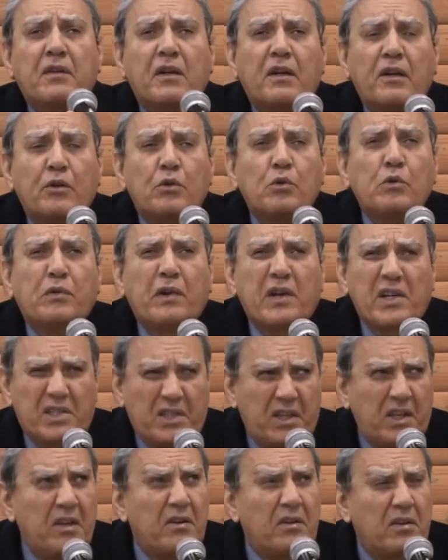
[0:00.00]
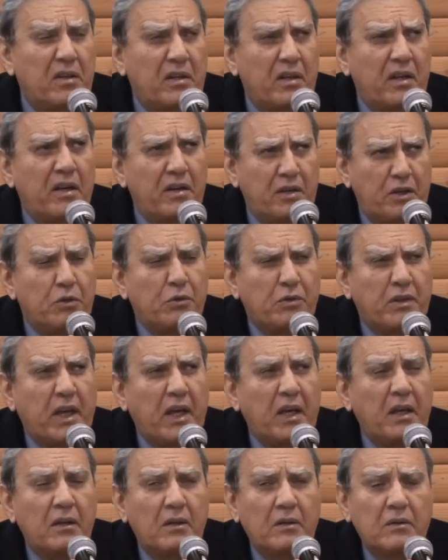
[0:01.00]
Do you have roofers
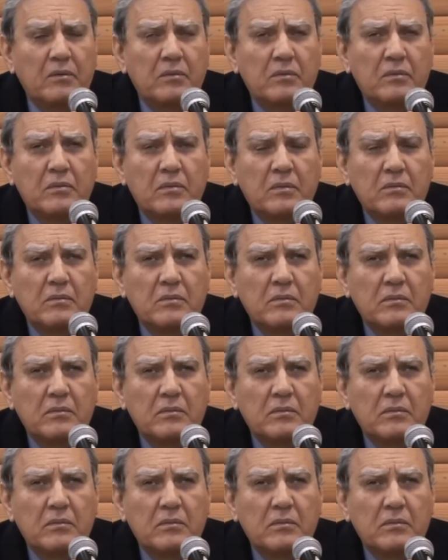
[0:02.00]
here in UK?